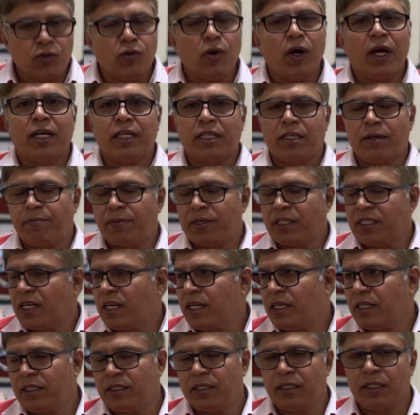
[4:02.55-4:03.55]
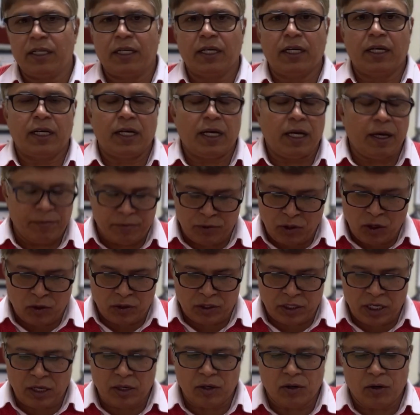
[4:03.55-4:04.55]
to 100%
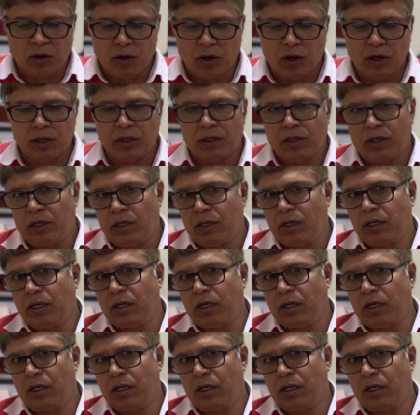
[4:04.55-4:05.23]
absorption, or